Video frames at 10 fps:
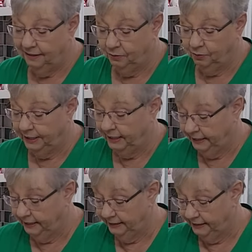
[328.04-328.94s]

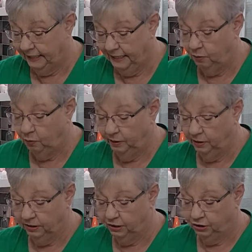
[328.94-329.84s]
Okay, so we're
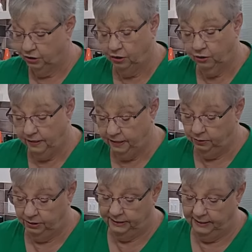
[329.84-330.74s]
going to stir
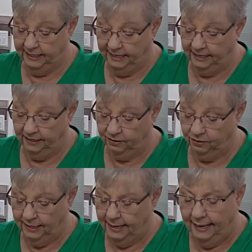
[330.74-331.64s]
those together
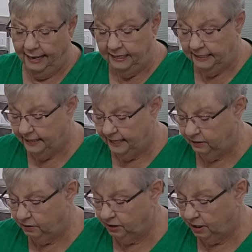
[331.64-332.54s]
and
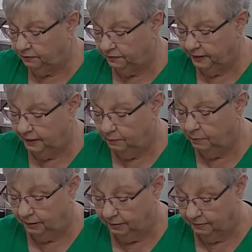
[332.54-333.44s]
that'll soften up
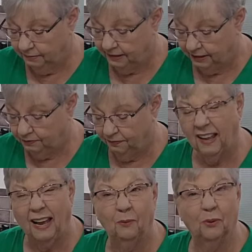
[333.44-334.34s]
this
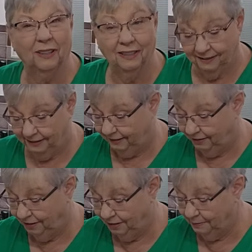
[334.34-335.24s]
flour, get the
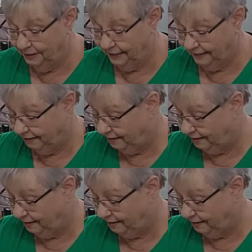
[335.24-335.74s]
little lumps out